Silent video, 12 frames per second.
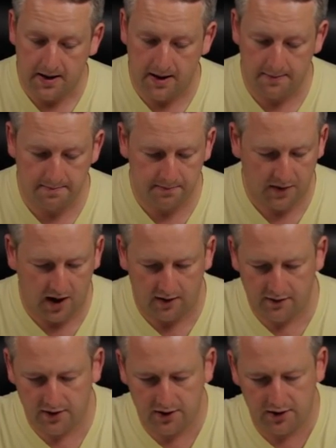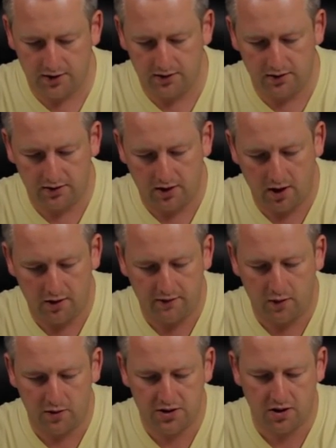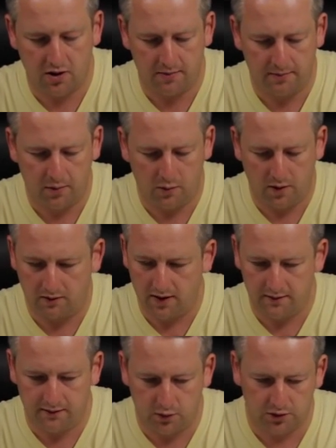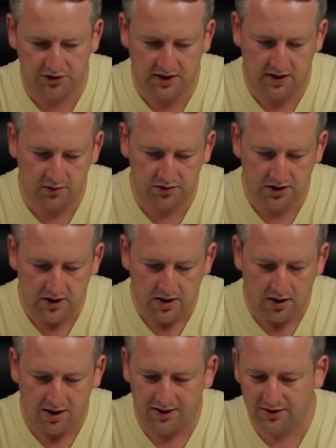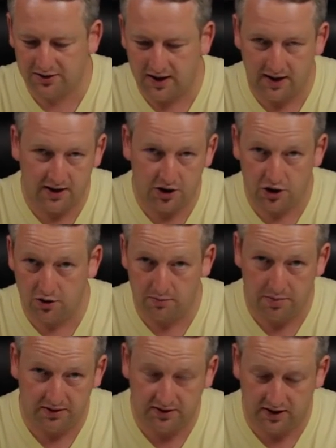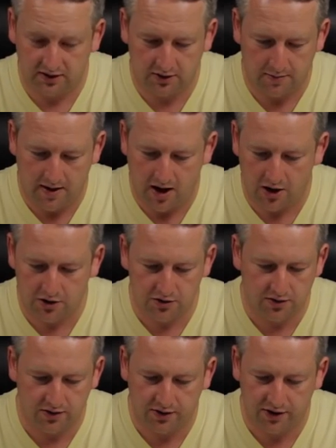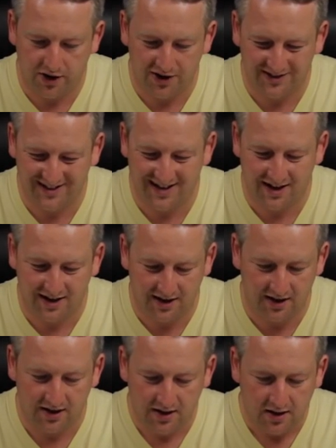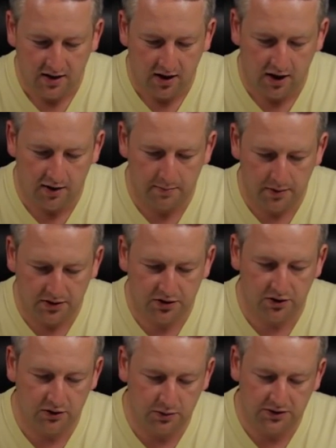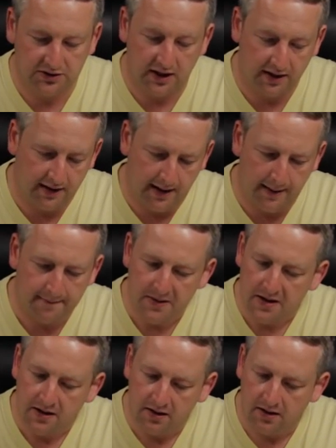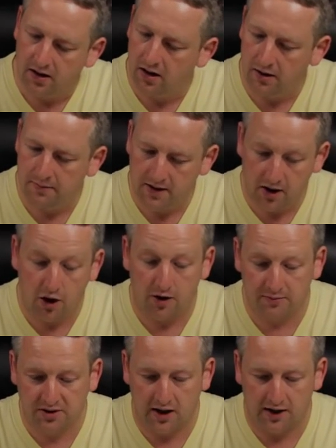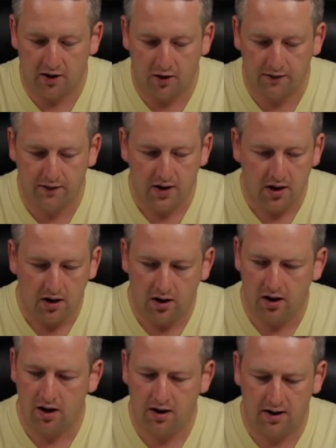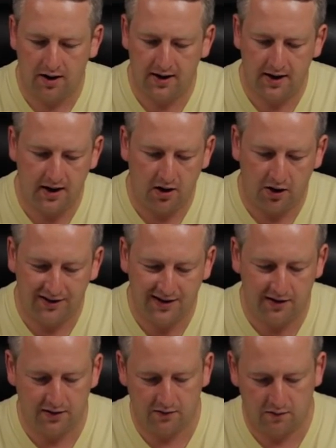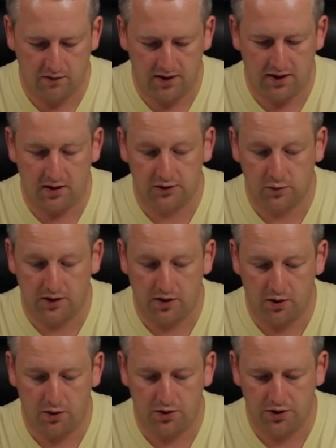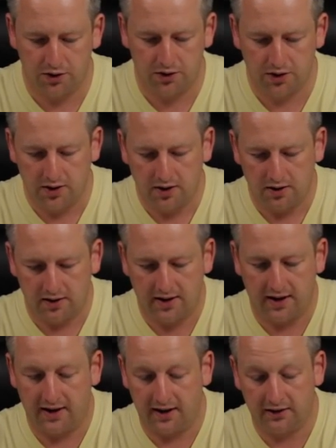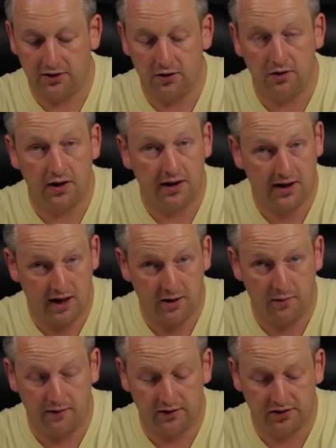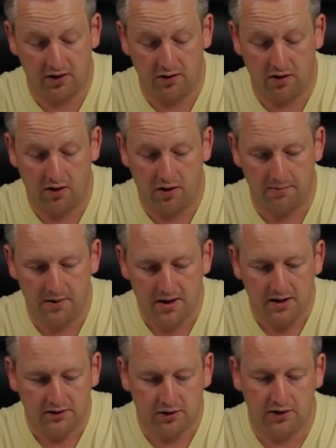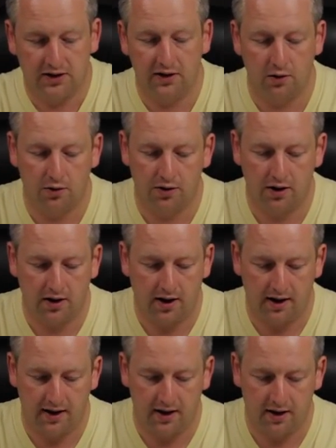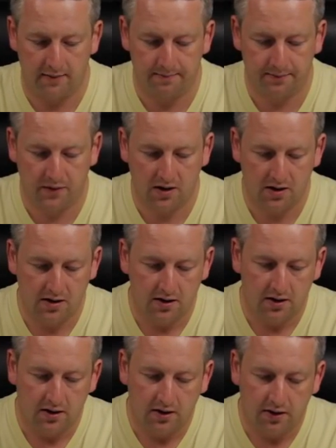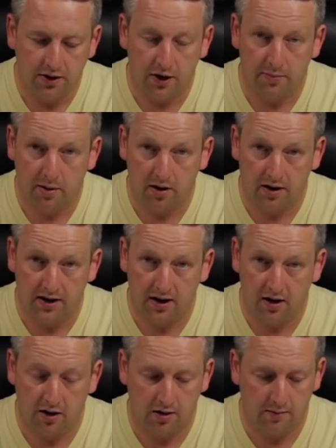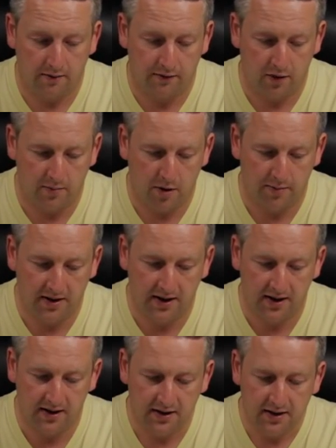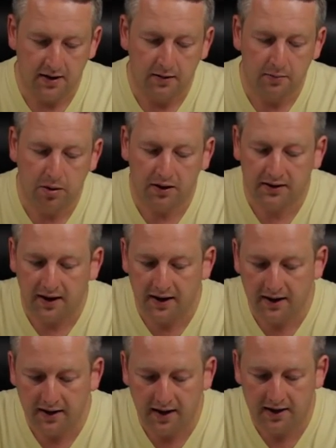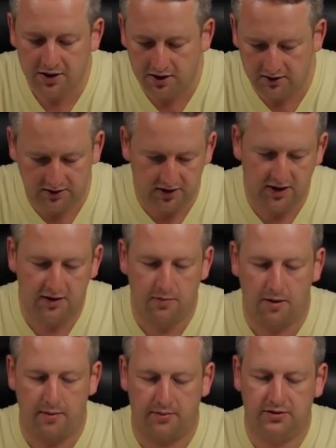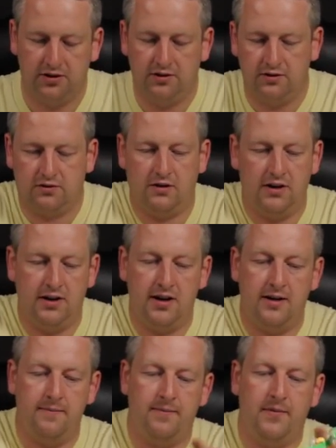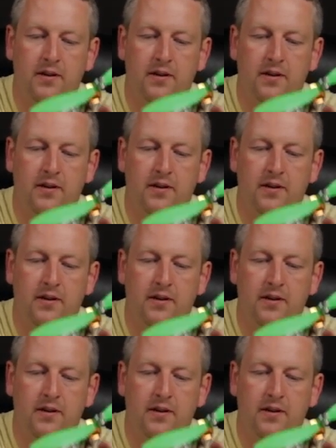other than the low voltage alarm. We're running four cells. I understand it should be set to about 138, but as soon as we set that, the alarm's going off. Luckily, I didn't realise when I ordered the KK2 that it came with its own alarm, so I did order a third-party alarm from Hobby King. plug that in. As you can see, you might be able to see on the screen there,